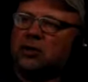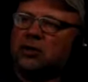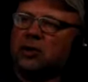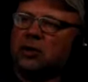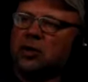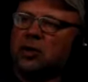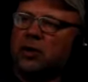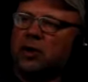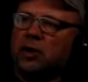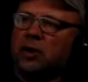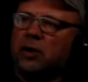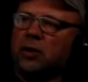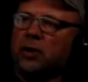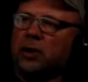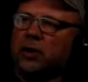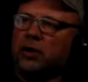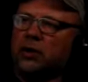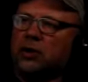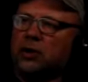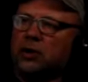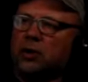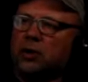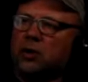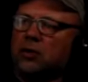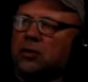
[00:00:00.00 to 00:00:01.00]
going
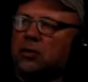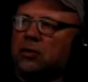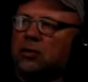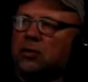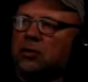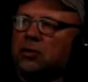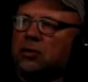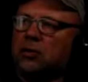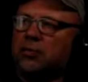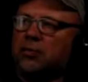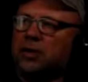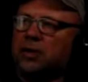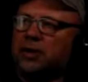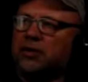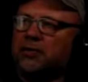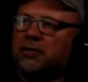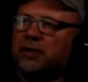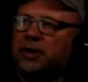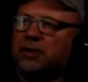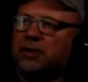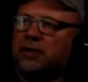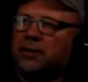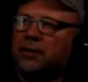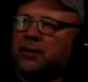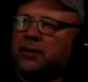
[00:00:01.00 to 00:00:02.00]
to be
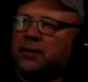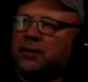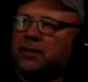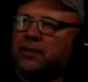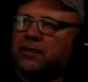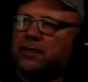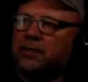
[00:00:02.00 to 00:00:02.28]
affected.